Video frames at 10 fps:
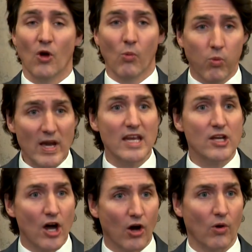We
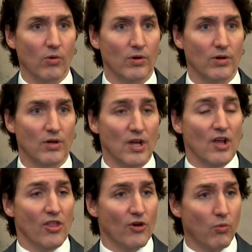know
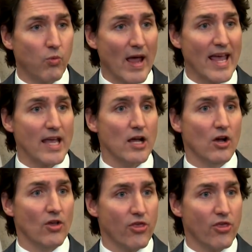the way